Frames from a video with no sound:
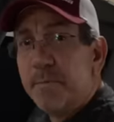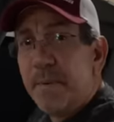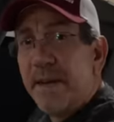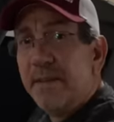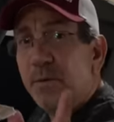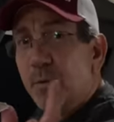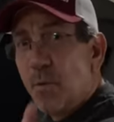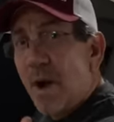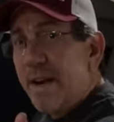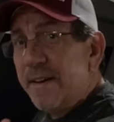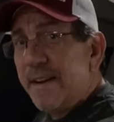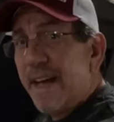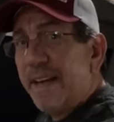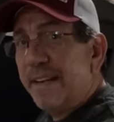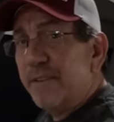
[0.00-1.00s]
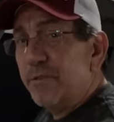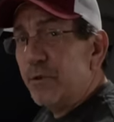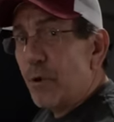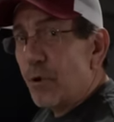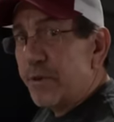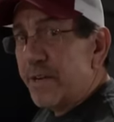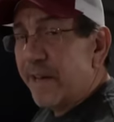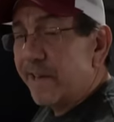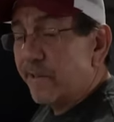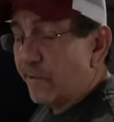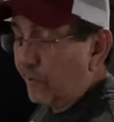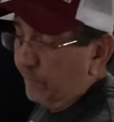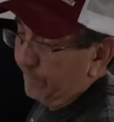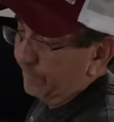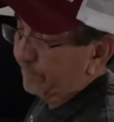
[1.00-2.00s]
spent one night in Georgia,
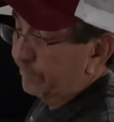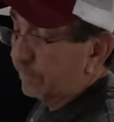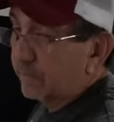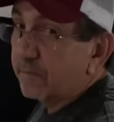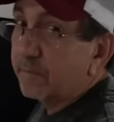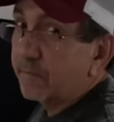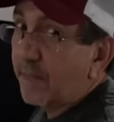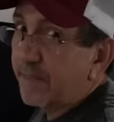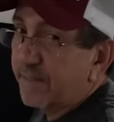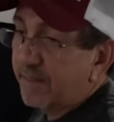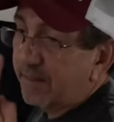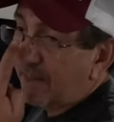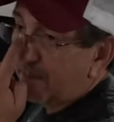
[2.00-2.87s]
so I think